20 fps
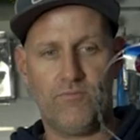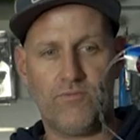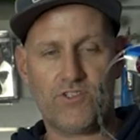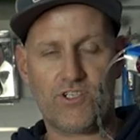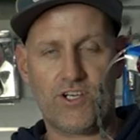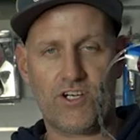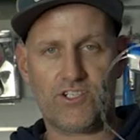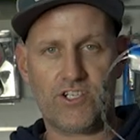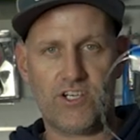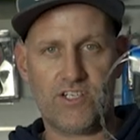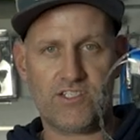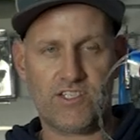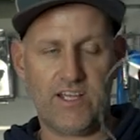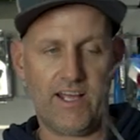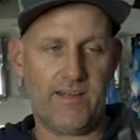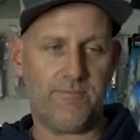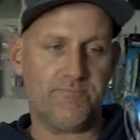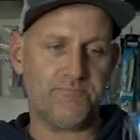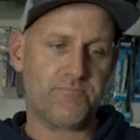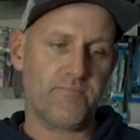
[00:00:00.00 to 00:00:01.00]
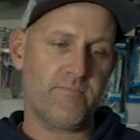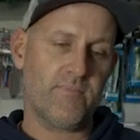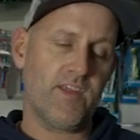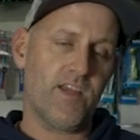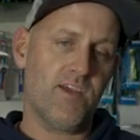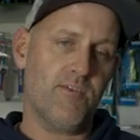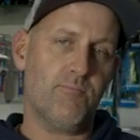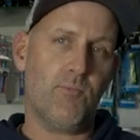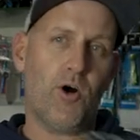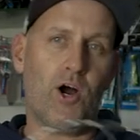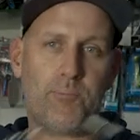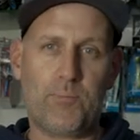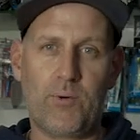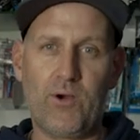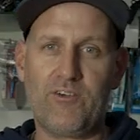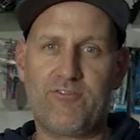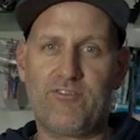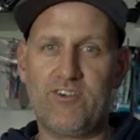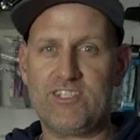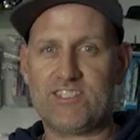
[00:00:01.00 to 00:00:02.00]
such as that? My
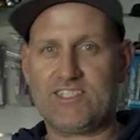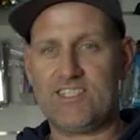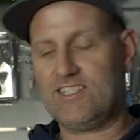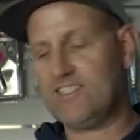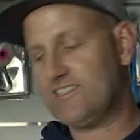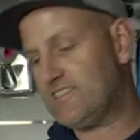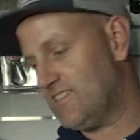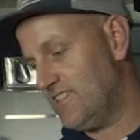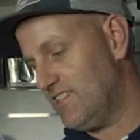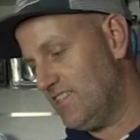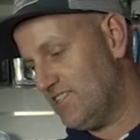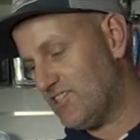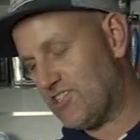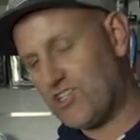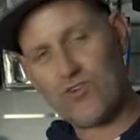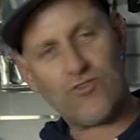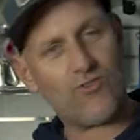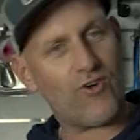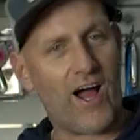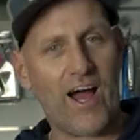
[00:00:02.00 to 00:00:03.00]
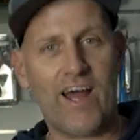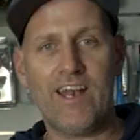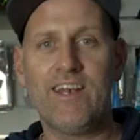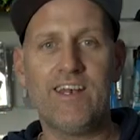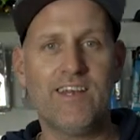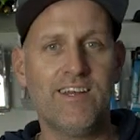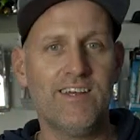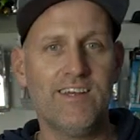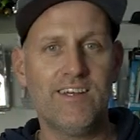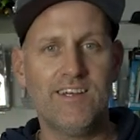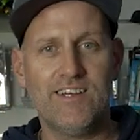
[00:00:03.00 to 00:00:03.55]
preference is to run